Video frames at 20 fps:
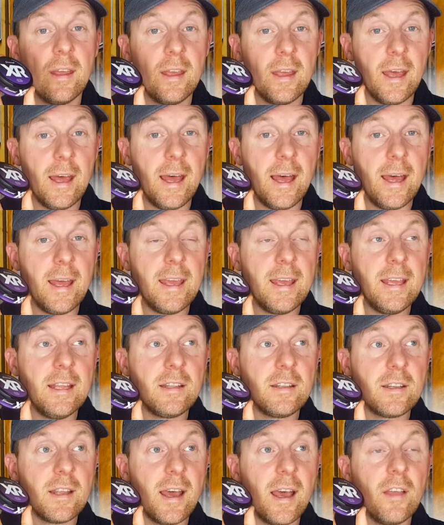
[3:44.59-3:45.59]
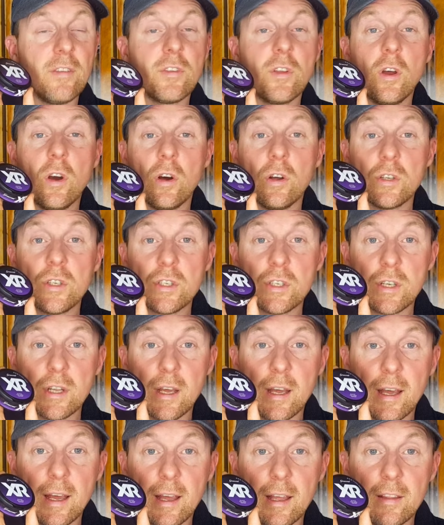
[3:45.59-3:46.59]
It has got
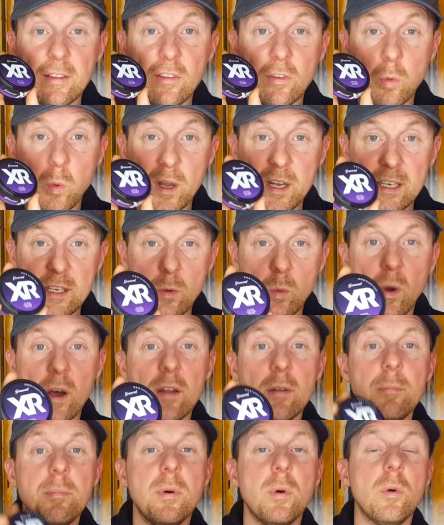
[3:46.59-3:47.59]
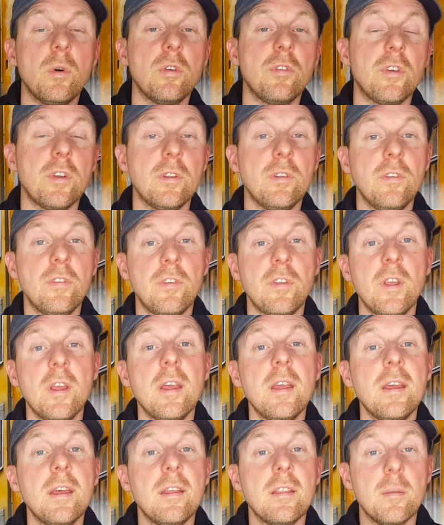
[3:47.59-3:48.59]
21 portions.
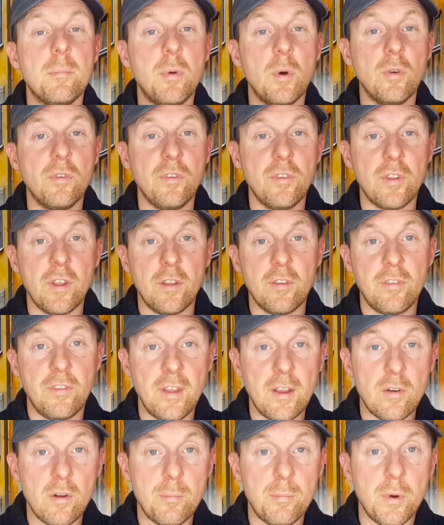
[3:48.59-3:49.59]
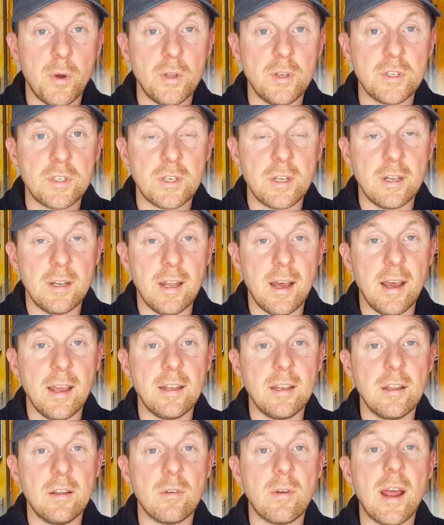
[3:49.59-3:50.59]
The portions are
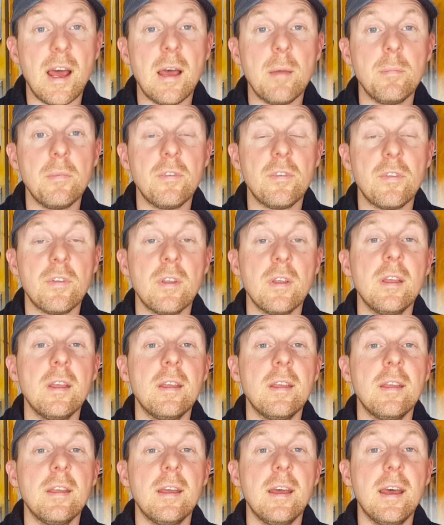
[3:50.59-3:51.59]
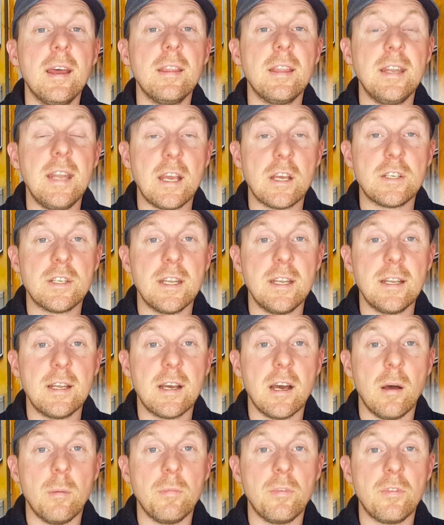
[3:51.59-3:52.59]
0.9 grams, and the nicotine
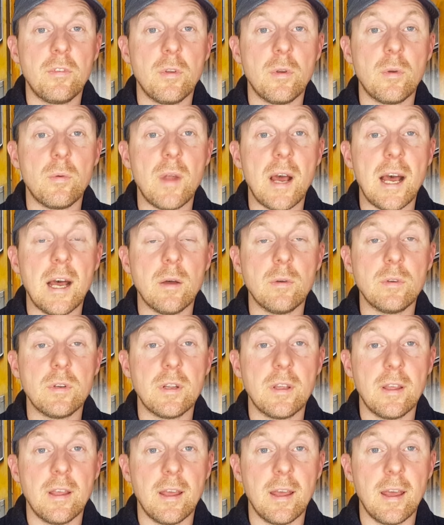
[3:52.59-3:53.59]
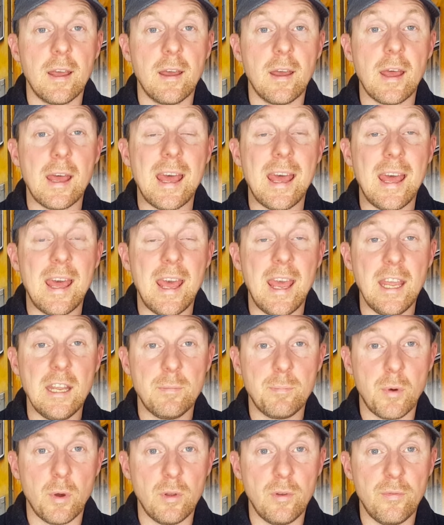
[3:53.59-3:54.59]
comes to around
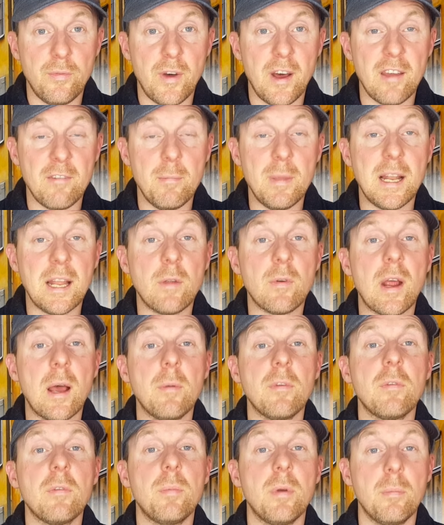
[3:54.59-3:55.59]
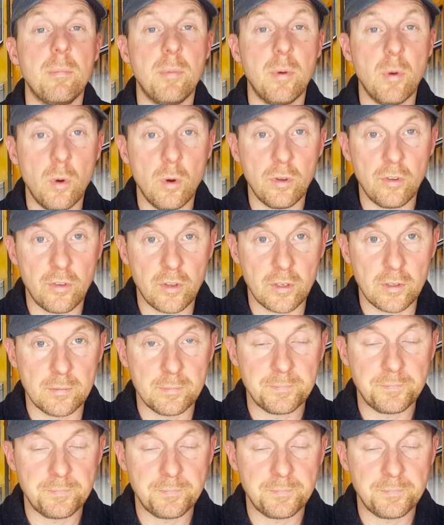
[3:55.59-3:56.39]
8.5 milligrams per portion.